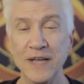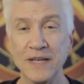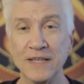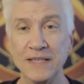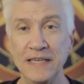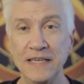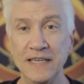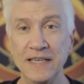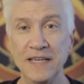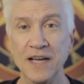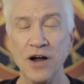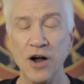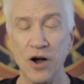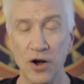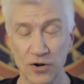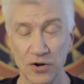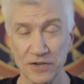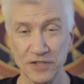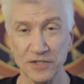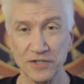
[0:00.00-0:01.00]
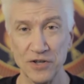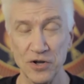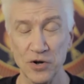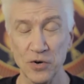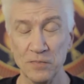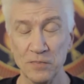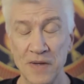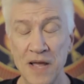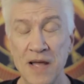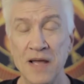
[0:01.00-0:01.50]
weekly
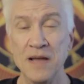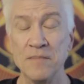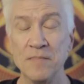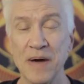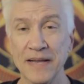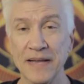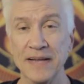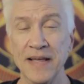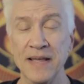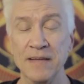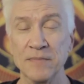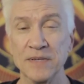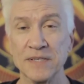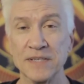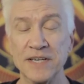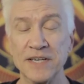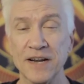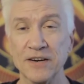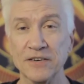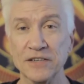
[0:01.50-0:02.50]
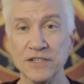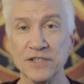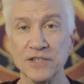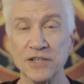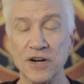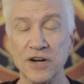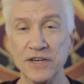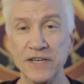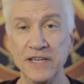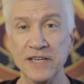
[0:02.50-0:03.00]
horoscope. My name is Terrence
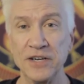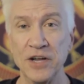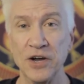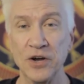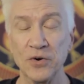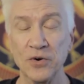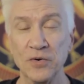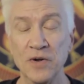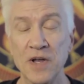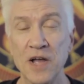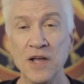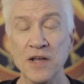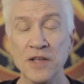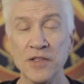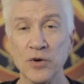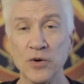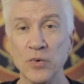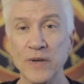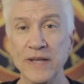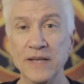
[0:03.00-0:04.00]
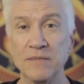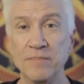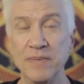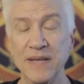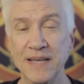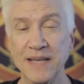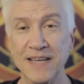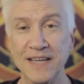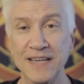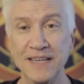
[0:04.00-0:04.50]
Scardino. The week
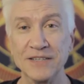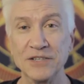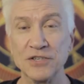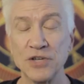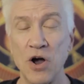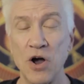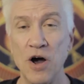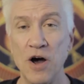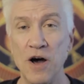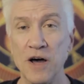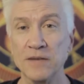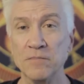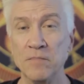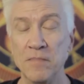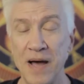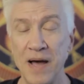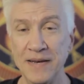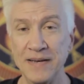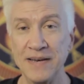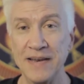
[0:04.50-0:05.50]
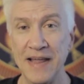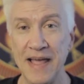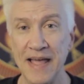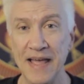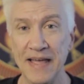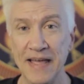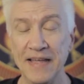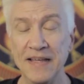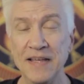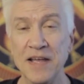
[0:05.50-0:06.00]
begins on
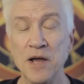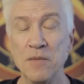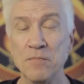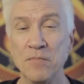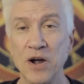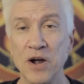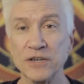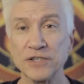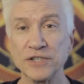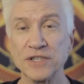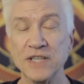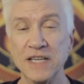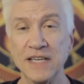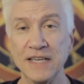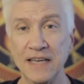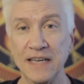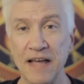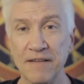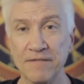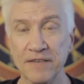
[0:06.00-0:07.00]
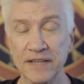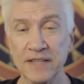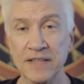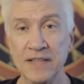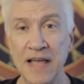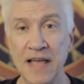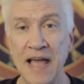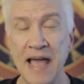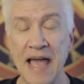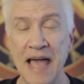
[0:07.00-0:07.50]
Monday, March the
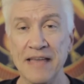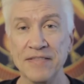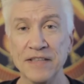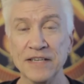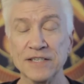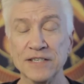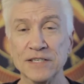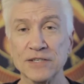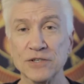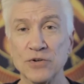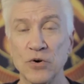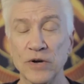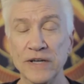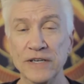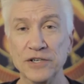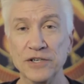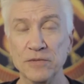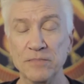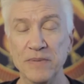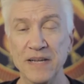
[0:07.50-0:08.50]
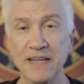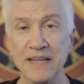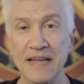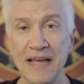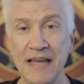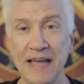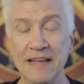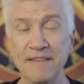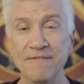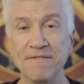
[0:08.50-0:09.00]
11th, and this is going to
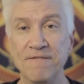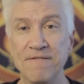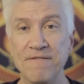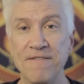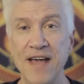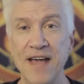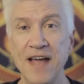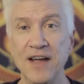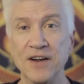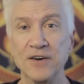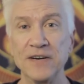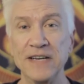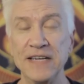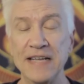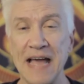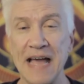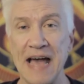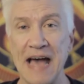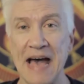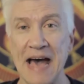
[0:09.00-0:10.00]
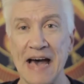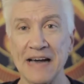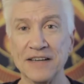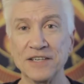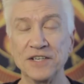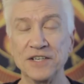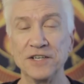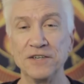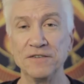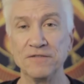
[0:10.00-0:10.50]
be a very
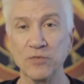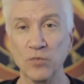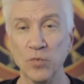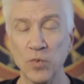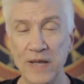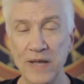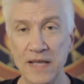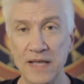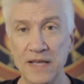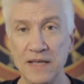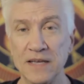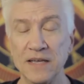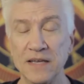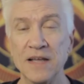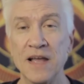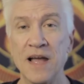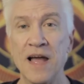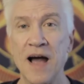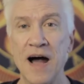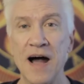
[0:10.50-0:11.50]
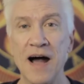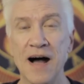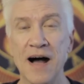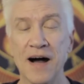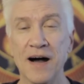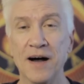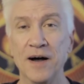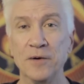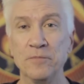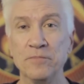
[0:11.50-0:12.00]
active week
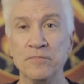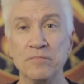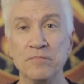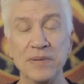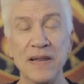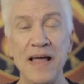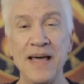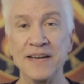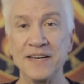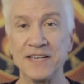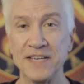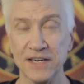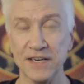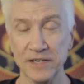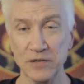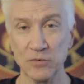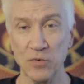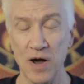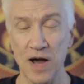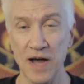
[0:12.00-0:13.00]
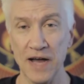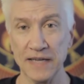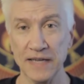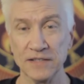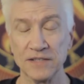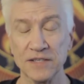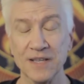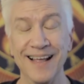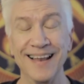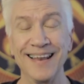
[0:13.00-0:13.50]

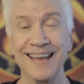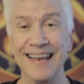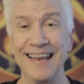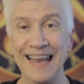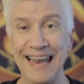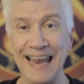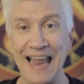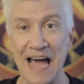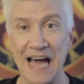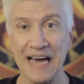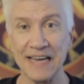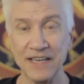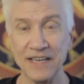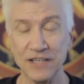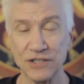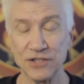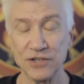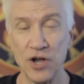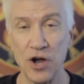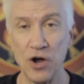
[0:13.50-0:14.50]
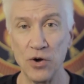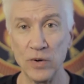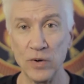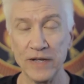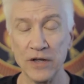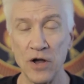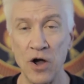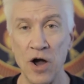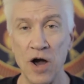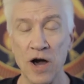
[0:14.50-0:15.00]
planetary-wise. A lot is
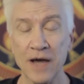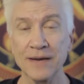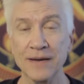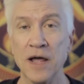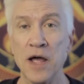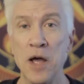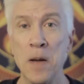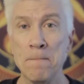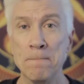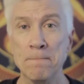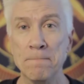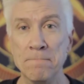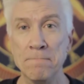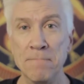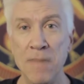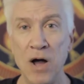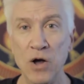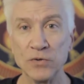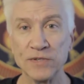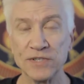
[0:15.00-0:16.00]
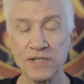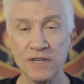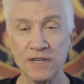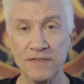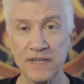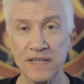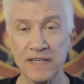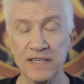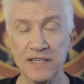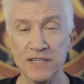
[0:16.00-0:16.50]
going on. Most
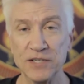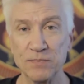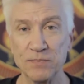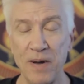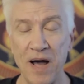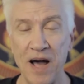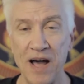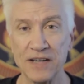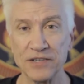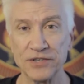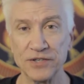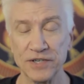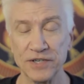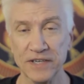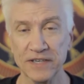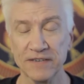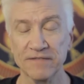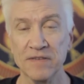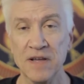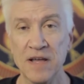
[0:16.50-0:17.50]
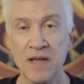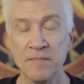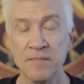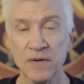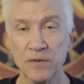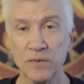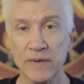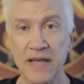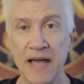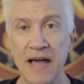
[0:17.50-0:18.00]
of it is positive,
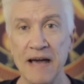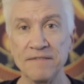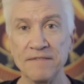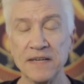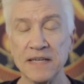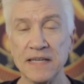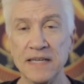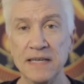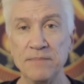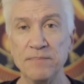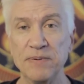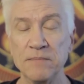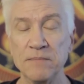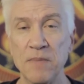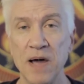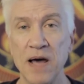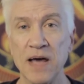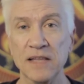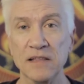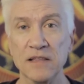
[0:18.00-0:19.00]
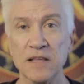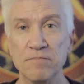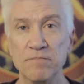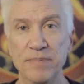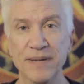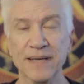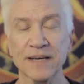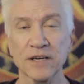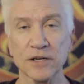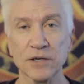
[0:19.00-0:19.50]
but we have to keep in mind the
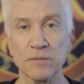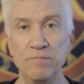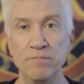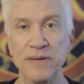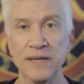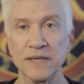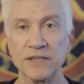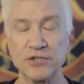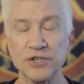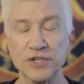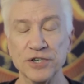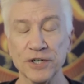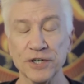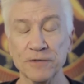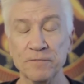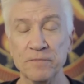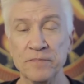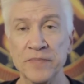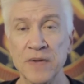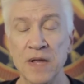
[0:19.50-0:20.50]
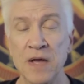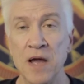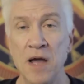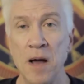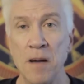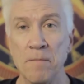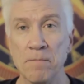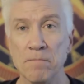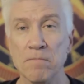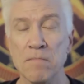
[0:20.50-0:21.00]
bigger picture.
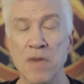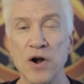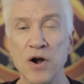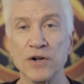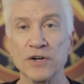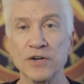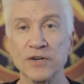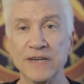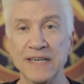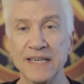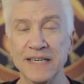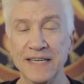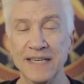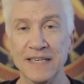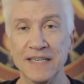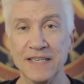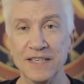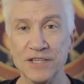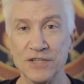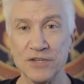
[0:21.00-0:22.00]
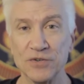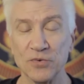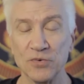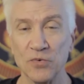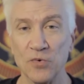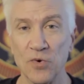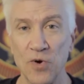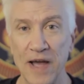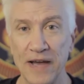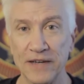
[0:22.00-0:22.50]
Mercury is
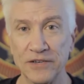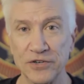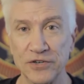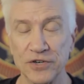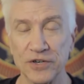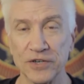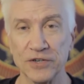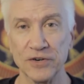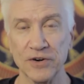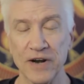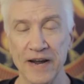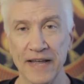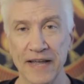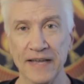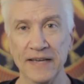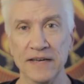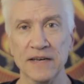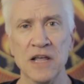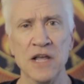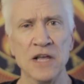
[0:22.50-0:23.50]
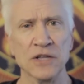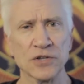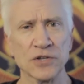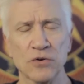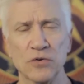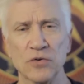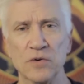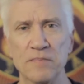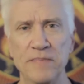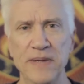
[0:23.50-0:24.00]
retrograde,
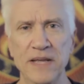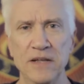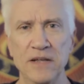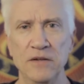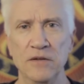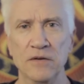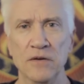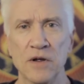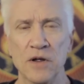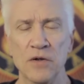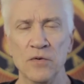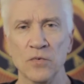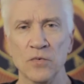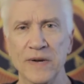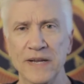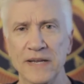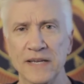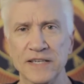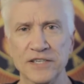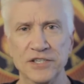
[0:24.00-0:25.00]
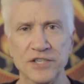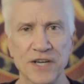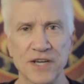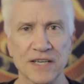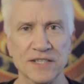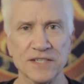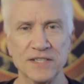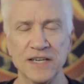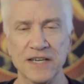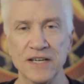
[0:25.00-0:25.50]
so we'll be
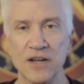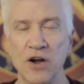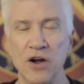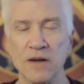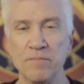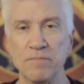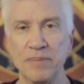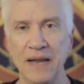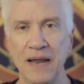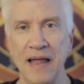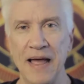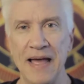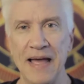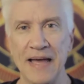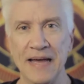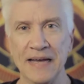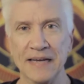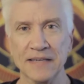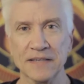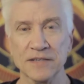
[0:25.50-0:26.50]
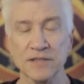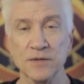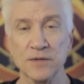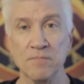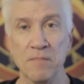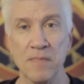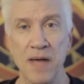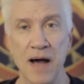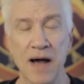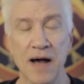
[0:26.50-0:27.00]
readjusting our
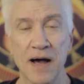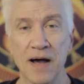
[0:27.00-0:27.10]
plans,